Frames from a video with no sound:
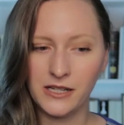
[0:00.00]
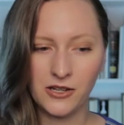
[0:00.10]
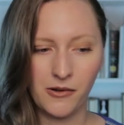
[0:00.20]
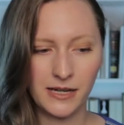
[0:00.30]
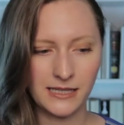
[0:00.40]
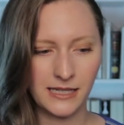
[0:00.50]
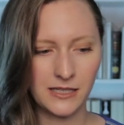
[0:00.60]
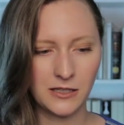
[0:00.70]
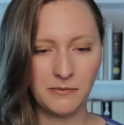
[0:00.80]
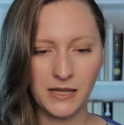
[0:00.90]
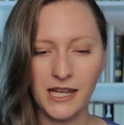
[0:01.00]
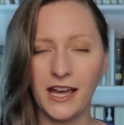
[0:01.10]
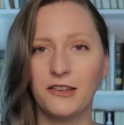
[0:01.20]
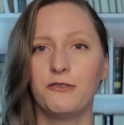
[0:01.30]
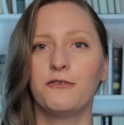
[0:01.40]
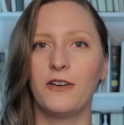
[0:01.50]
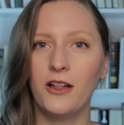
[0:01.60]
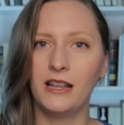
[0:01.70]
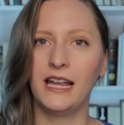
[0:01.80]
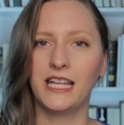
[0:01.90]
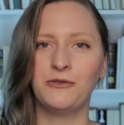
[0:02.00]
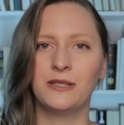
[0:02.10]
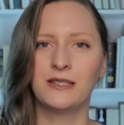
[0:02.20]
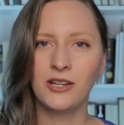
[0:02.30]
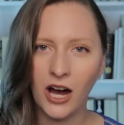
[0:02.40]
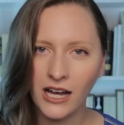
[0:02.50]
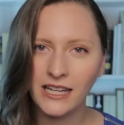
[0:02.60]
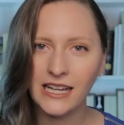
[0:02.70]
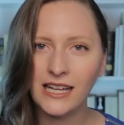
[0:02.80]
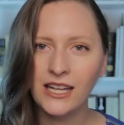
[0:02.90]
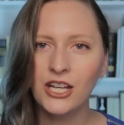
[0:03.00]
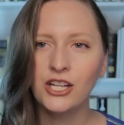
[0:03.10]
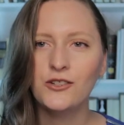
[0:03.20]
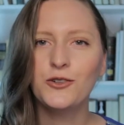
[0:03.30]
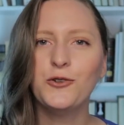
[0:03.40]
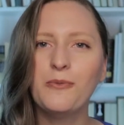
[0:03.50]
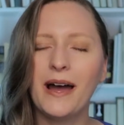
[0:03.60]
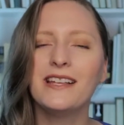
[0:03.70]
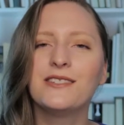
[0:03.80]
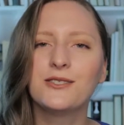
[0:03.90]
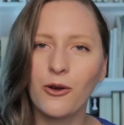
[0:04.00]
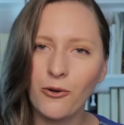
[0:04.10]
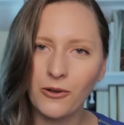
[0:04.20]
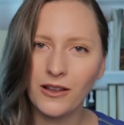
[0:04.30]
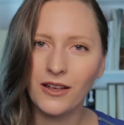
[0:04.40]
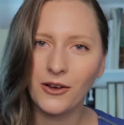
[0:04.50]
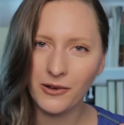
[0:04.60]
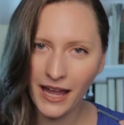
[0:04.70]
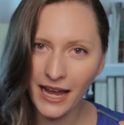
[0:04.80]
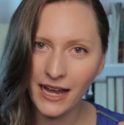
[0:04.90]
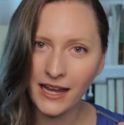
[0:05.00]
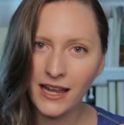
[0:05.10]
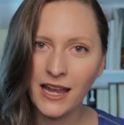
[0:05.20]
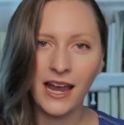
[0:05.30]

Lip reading: I know it did to me. I felt like it was talking to my soul. Okay?